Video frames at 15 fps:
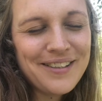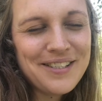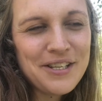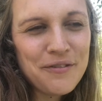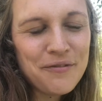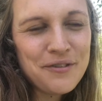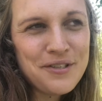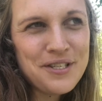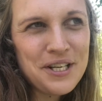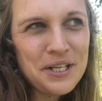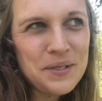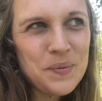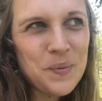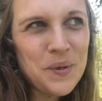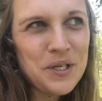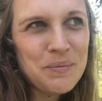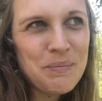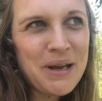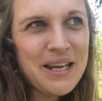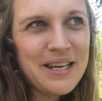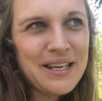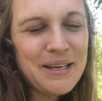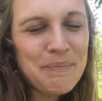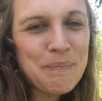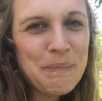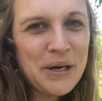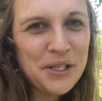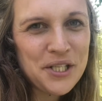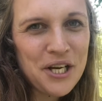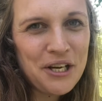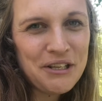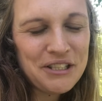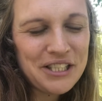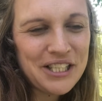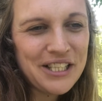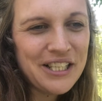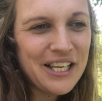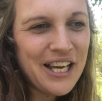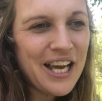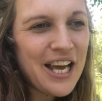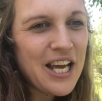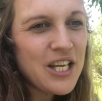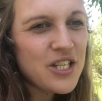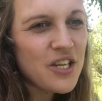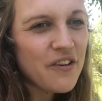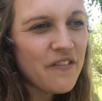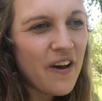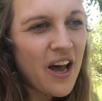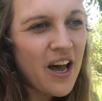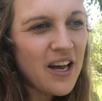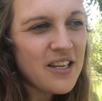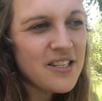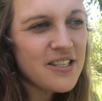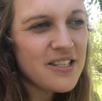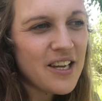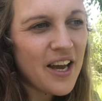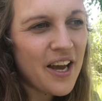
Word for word: differences which make it much harder. So for us,